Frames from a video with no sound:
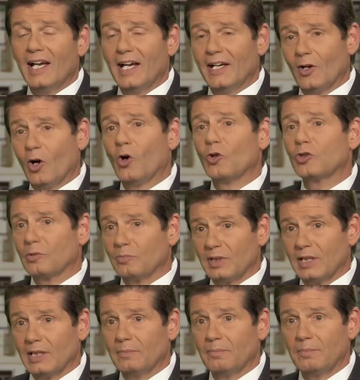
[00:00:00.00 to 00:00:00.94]
and
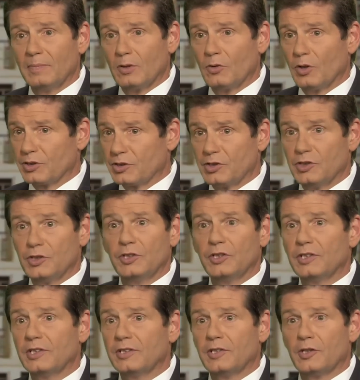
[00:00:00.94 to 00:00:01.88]
ultimately, because
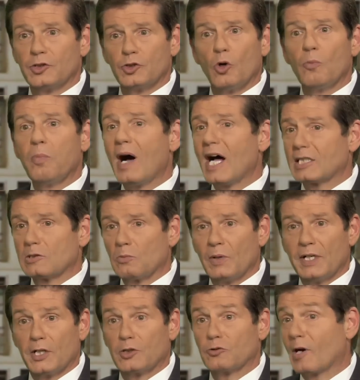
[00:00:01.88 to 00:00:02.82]
there's no possible
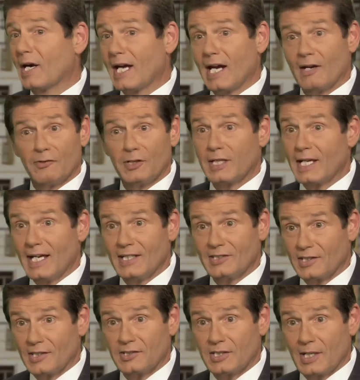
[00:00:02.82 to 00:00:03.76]
way to try every
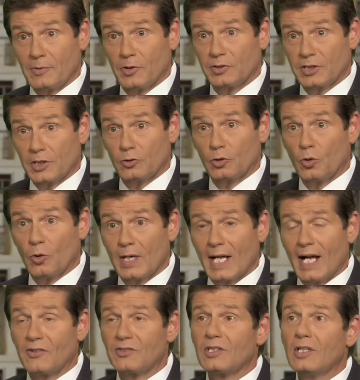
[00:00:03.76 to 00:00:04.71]
case at the San Bernardino Central
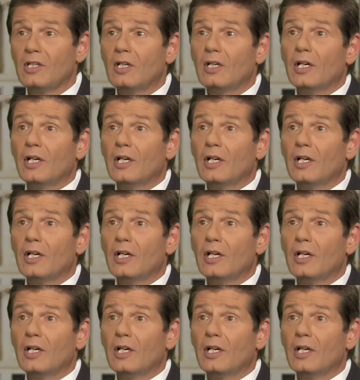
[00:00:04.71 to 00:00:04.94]
Courthouse,